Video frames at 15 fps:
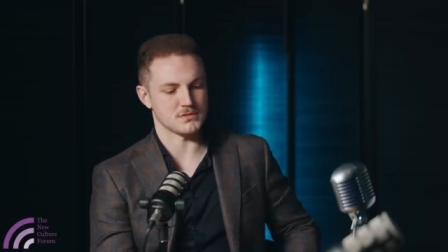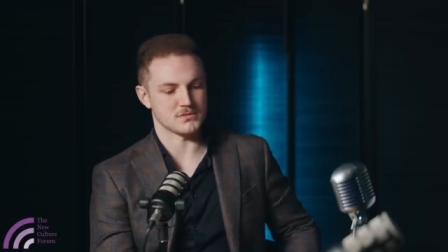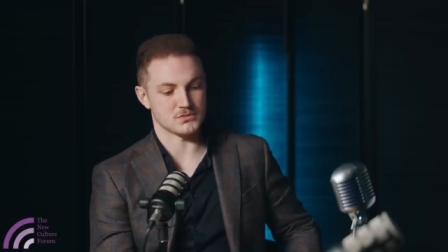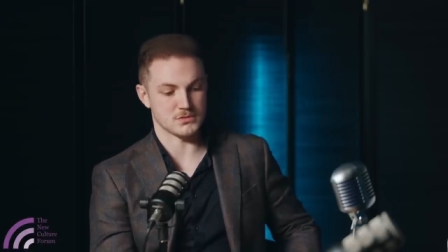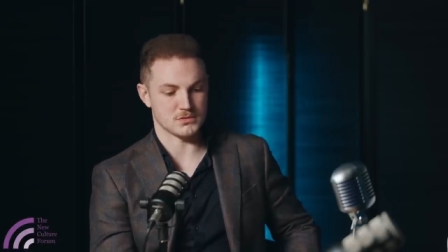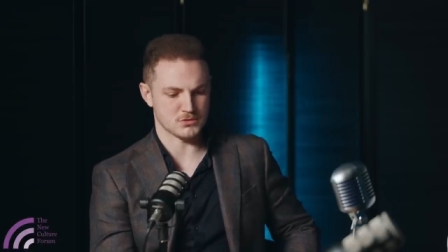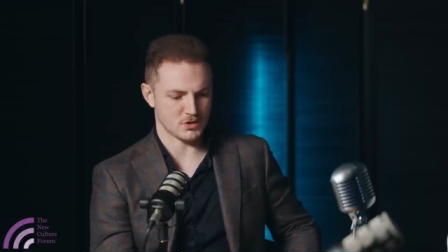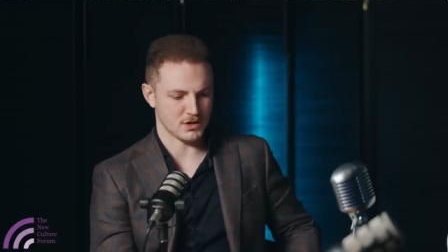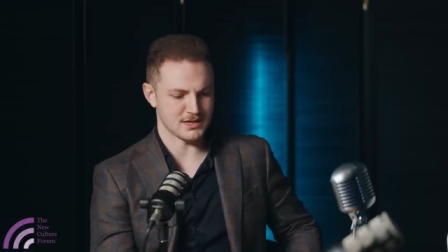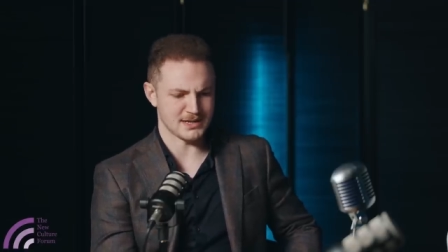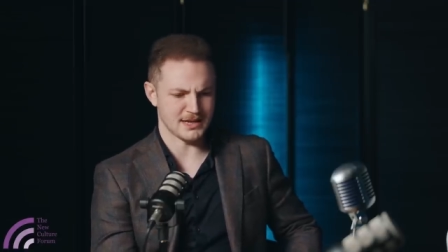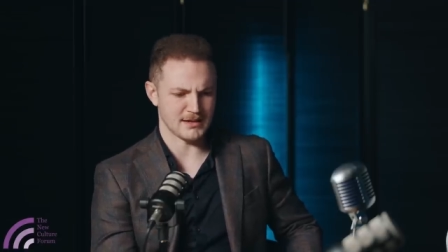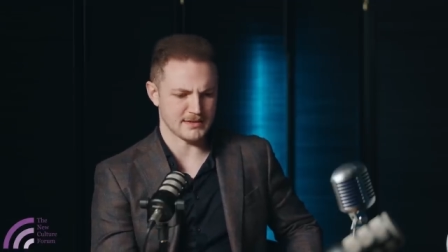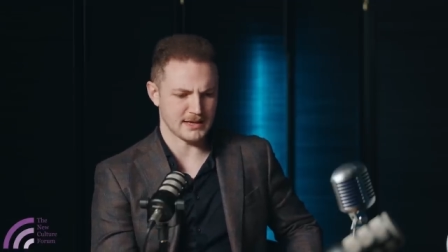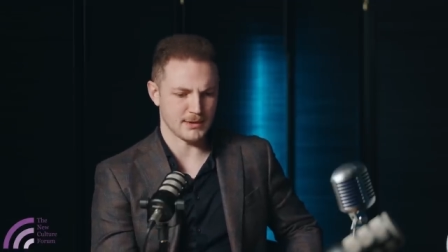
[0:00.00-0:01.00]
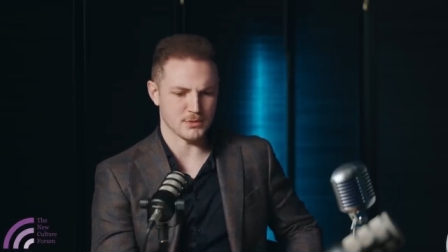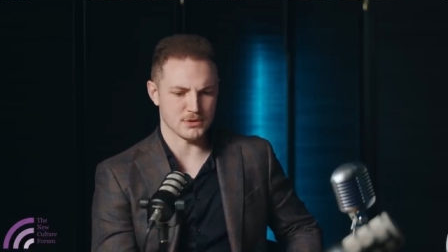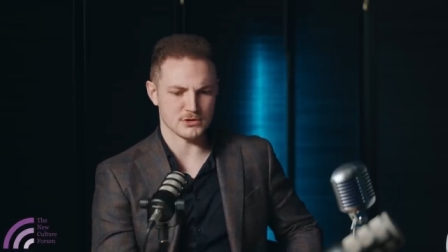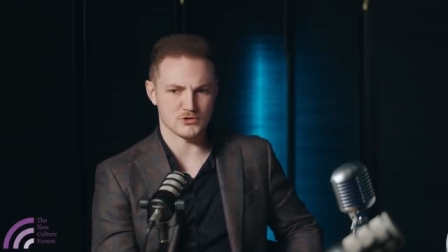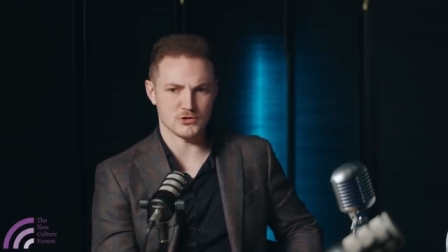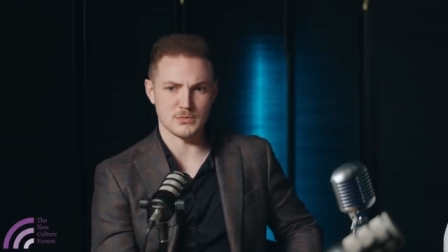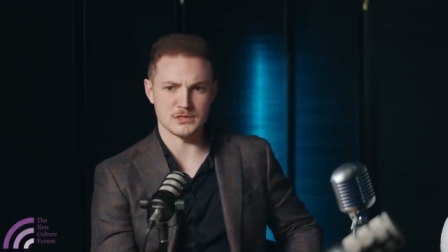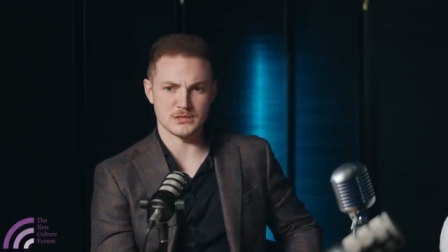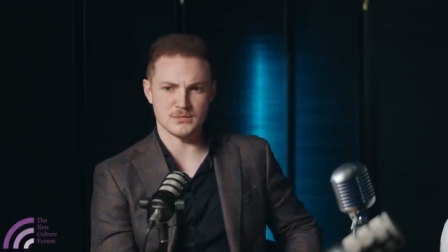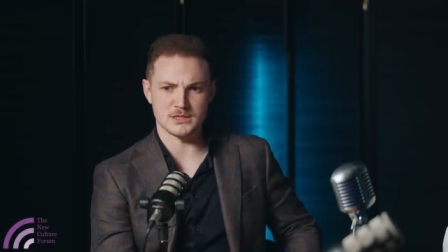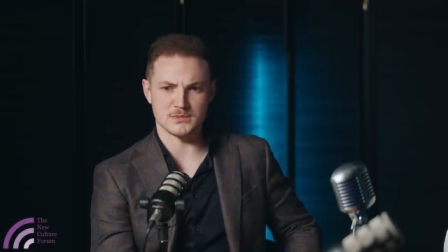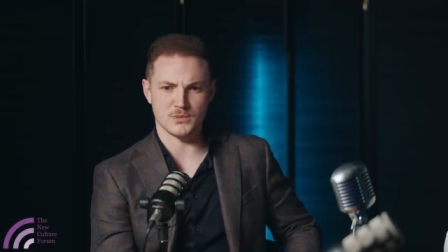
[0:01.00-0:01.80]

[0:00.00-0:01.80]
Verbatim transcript: of try and nail down what extremism is.